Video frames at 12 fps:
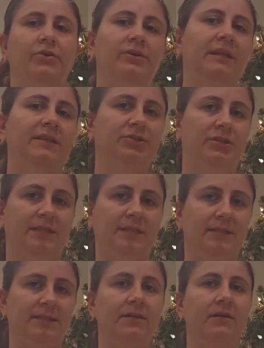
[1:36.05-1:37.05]
Correlation
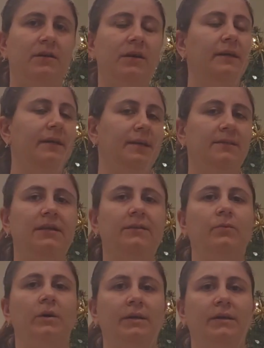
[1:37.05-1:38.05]
asks, are X
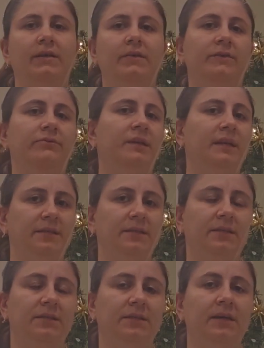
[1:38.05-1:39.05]
and Y even
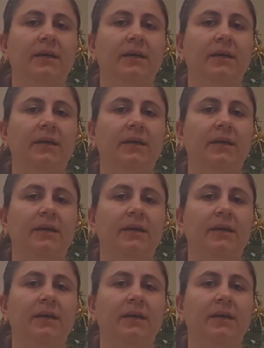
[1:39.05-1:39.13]
related?